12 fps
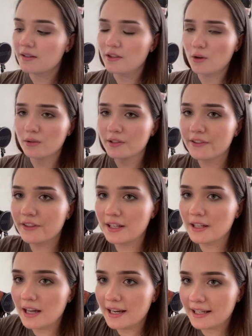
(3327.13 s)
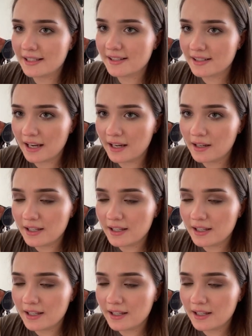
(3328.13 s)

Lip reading: the only thing I can say